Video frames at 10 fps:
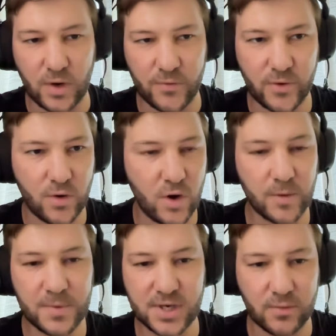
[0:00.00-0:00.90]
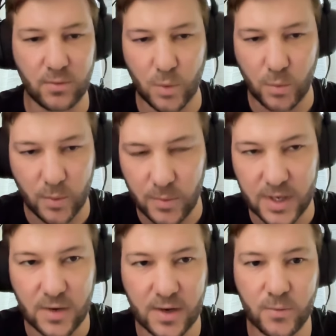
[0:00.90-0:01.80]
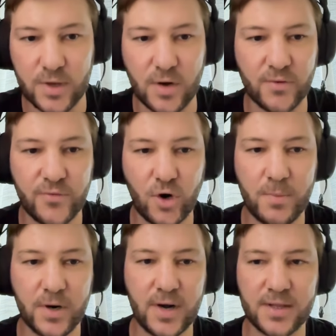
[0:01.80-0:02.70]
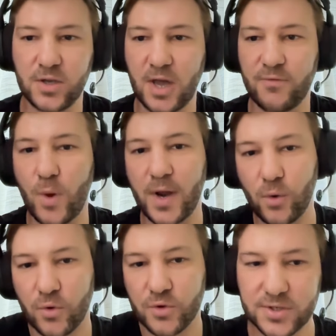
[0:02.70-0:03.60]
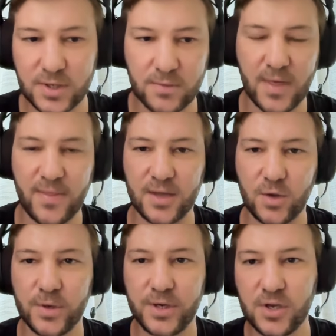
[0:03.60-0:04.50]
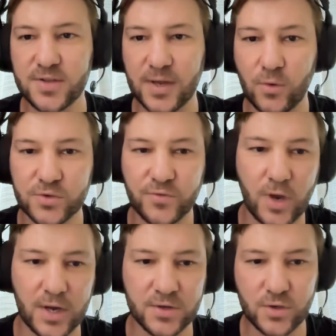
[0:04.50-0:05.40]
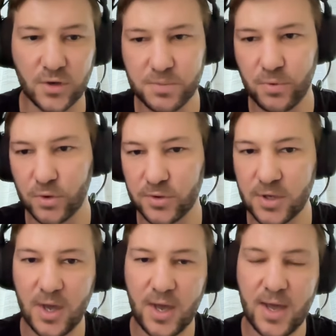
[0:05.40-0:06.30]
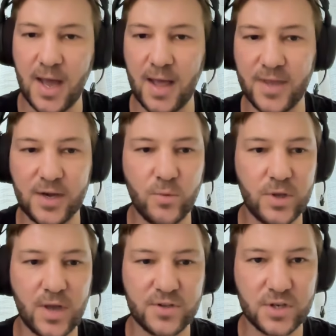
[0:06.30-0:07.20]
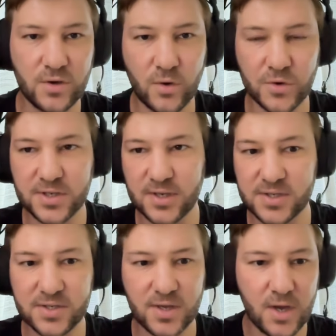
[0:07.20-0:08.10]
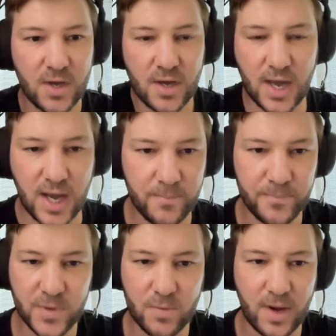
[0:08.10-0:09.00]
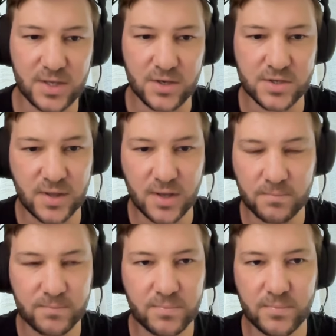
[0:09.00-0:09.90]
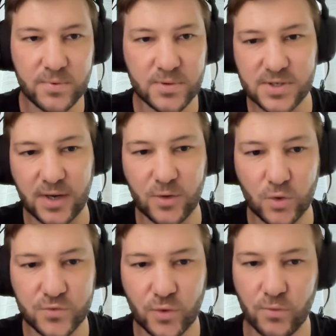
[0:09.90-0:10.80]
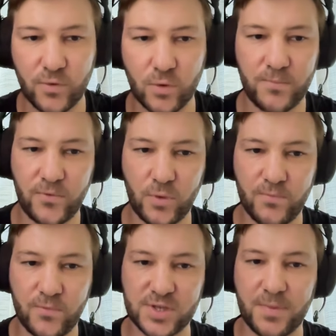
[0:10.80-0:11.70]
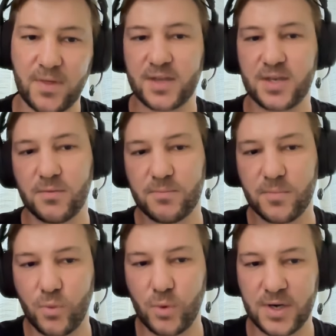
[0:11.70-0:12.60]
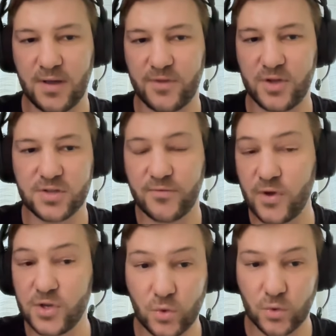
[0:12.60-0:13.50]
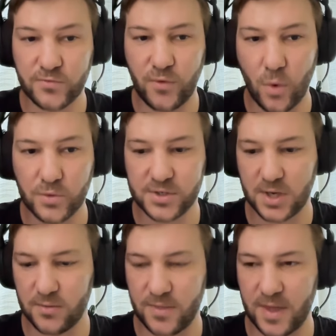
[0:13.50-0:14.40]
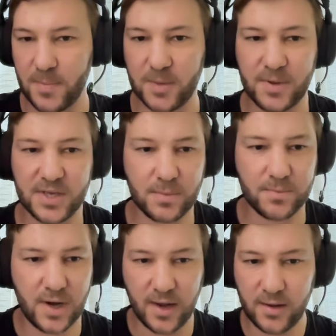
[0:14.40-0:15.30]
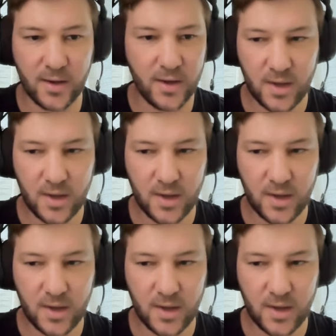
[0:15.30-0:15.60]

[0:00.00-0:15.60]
for arguments like when you're a farmer and you have one horse, that you would use that horse for your own transport, and then when you have two horses, you might use the second horse for something that you wouldn't have used the first horse for. So that might be something like